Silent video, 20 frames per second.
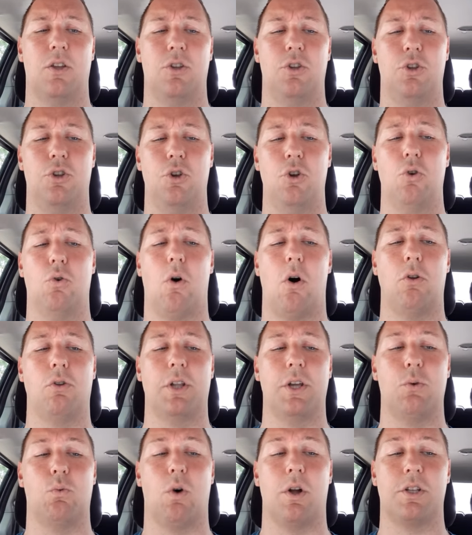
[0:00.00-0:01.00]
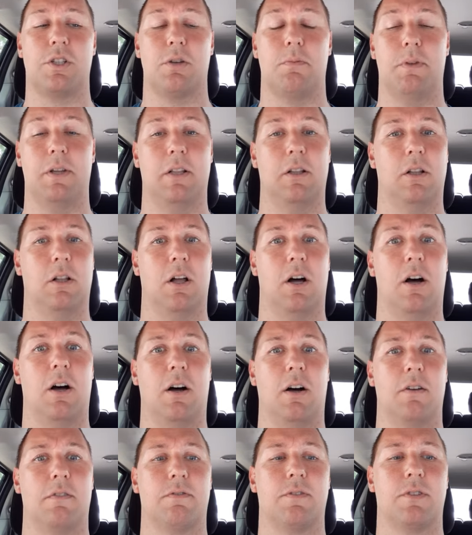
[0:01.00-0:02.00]
you only want to be
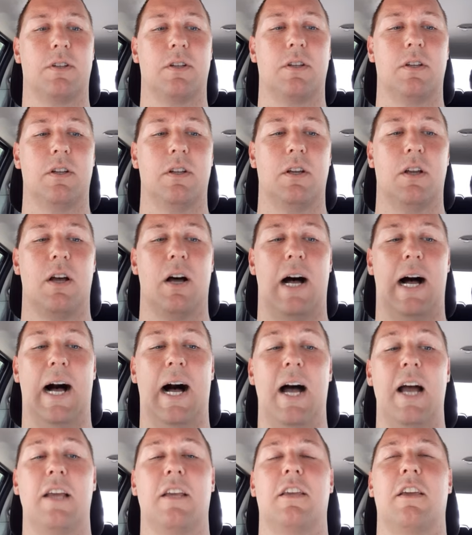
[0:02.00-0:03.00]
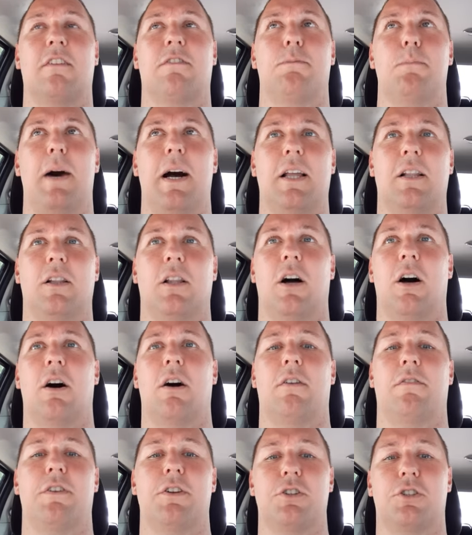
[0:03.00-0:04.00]
loved. I give my
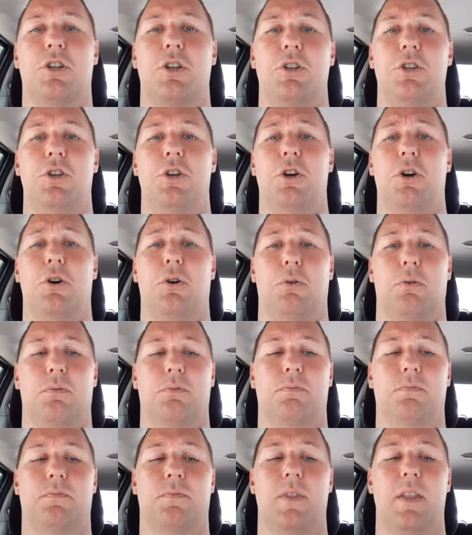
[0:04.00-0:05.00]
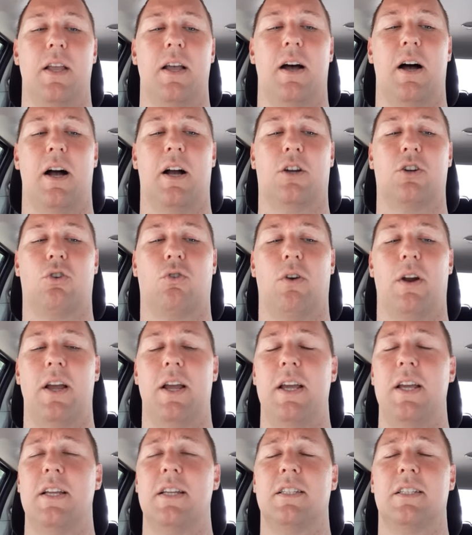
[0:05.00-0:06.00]
love unto you. A
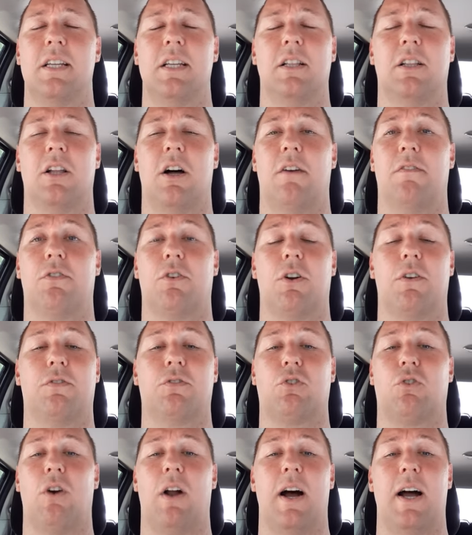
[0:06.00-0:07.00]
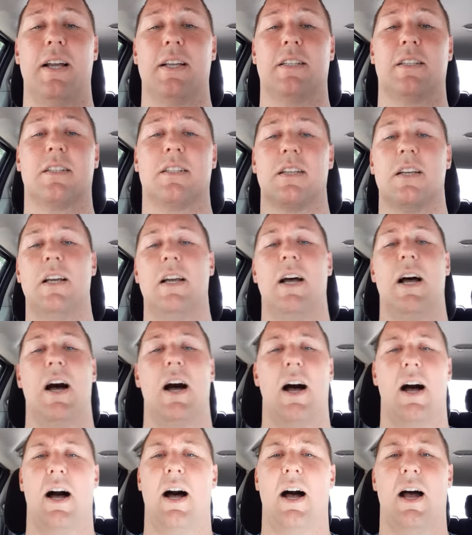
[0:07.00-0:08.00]
crazy lover of Christ,
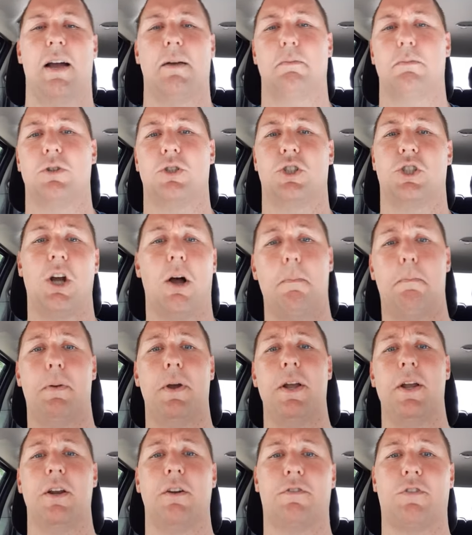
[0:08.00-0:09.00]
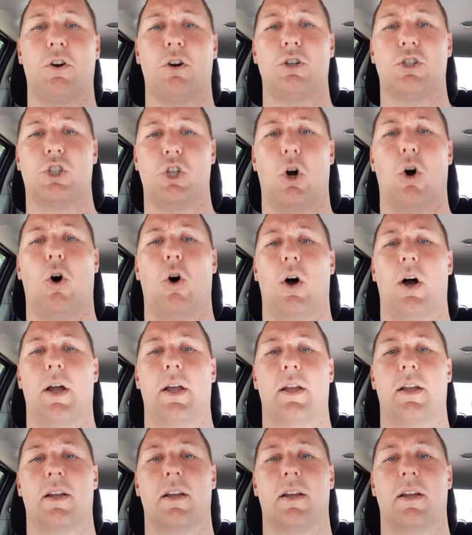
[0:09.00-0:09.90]
I'm jumping for joy.